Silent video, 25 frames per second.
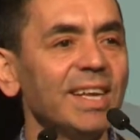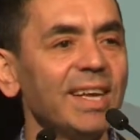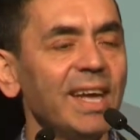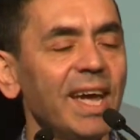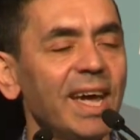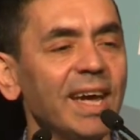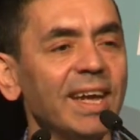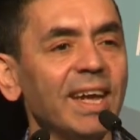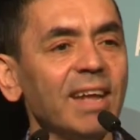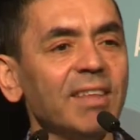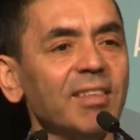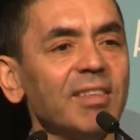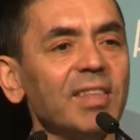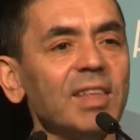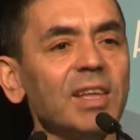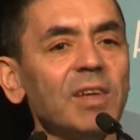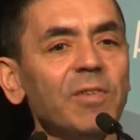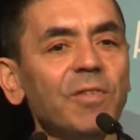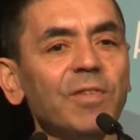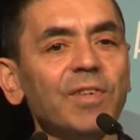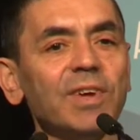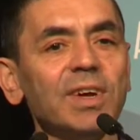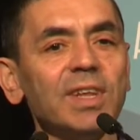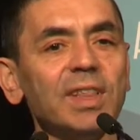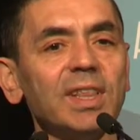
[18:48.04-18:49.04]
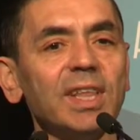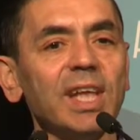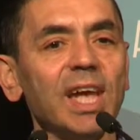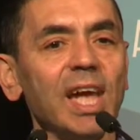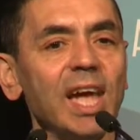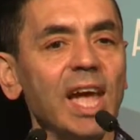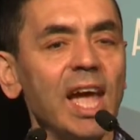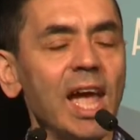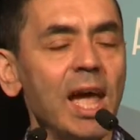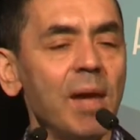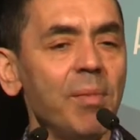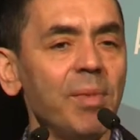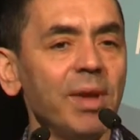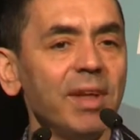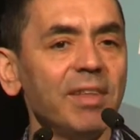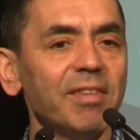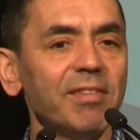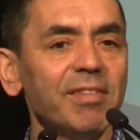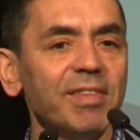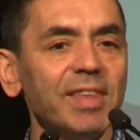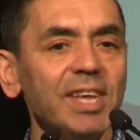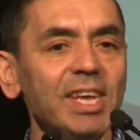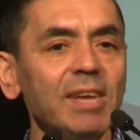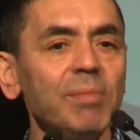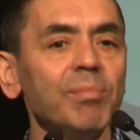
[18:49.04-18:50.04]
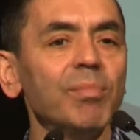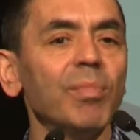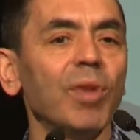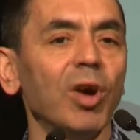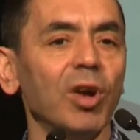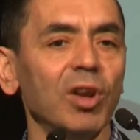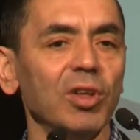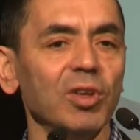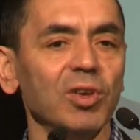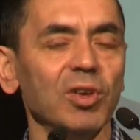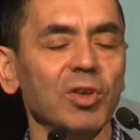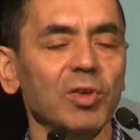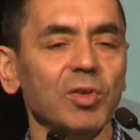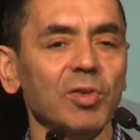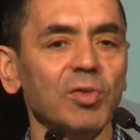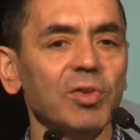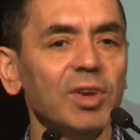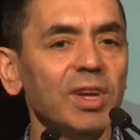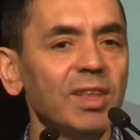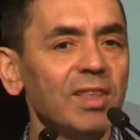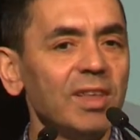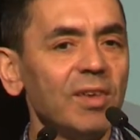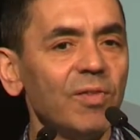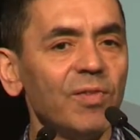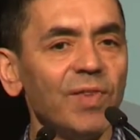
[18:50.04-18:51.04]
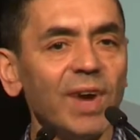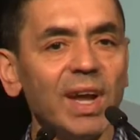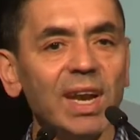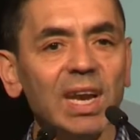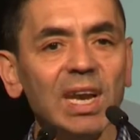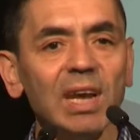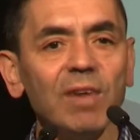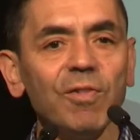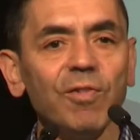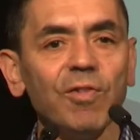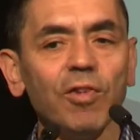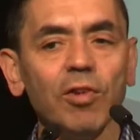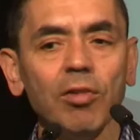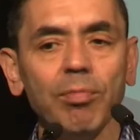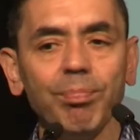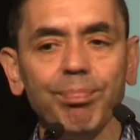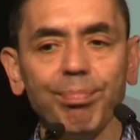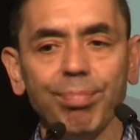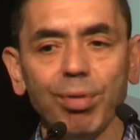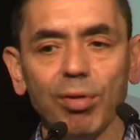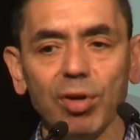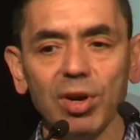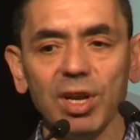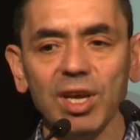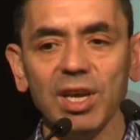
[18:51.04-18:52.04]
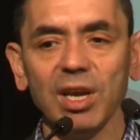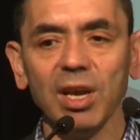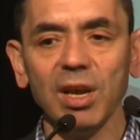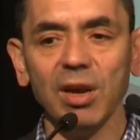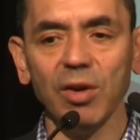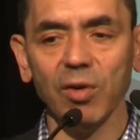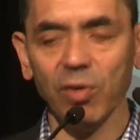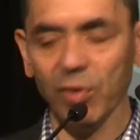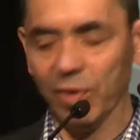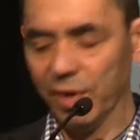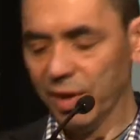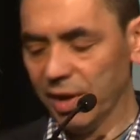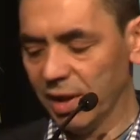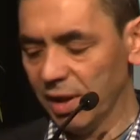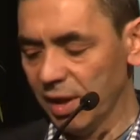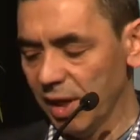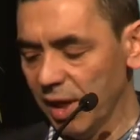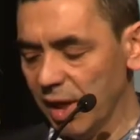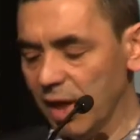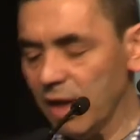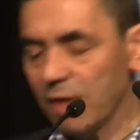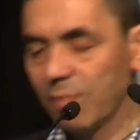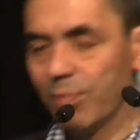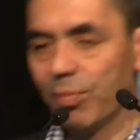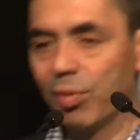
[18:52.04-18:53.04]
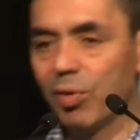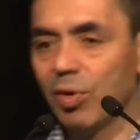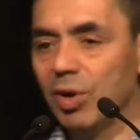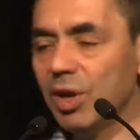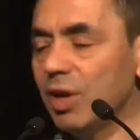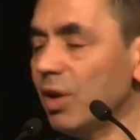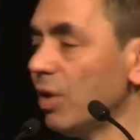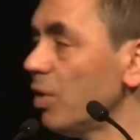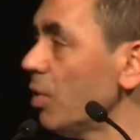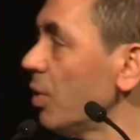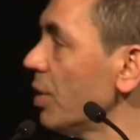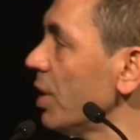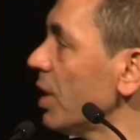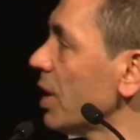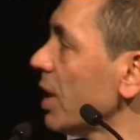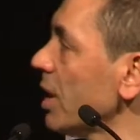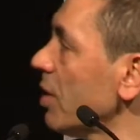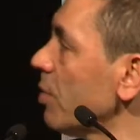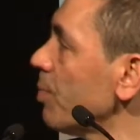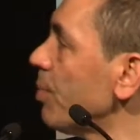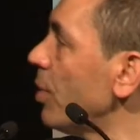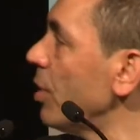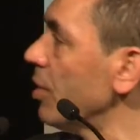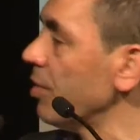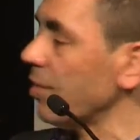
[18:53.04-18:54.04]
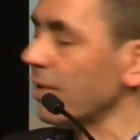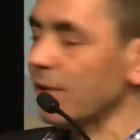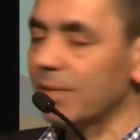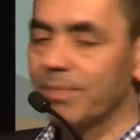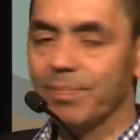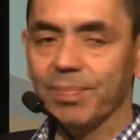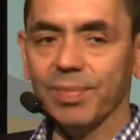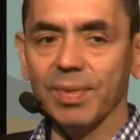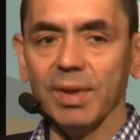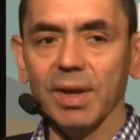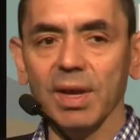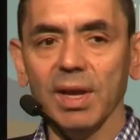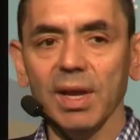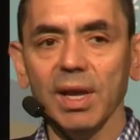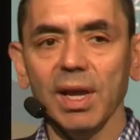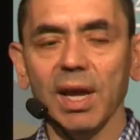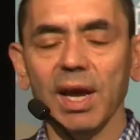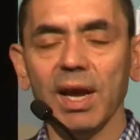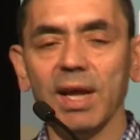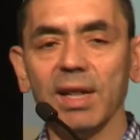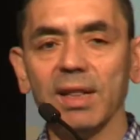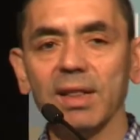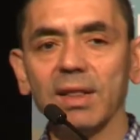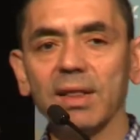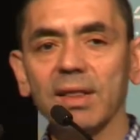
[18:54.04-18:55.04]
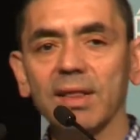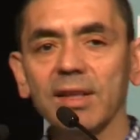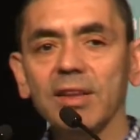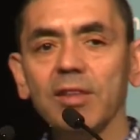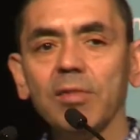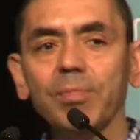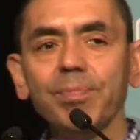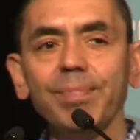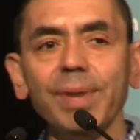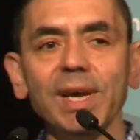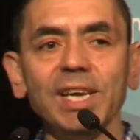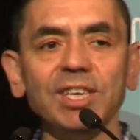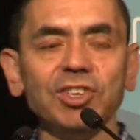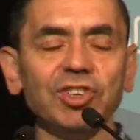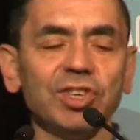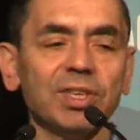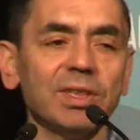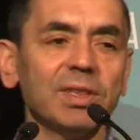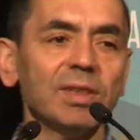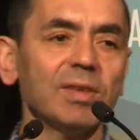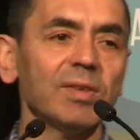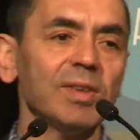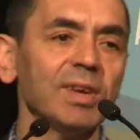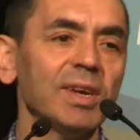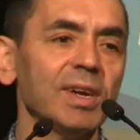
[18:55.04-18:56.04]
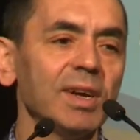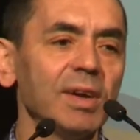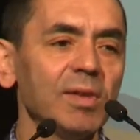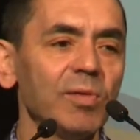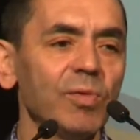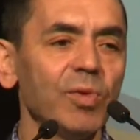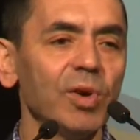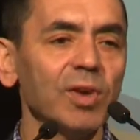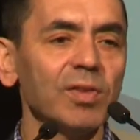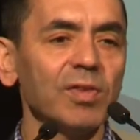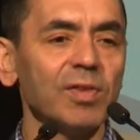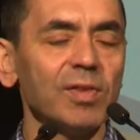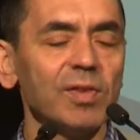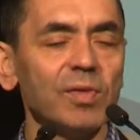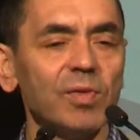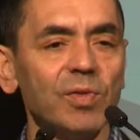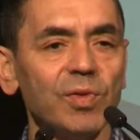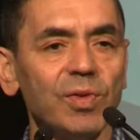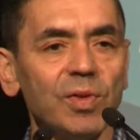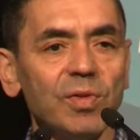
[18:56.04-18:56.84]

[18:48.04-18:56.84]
against different MHC molecules. So it's a wonderful polyclonal response. And this patient was a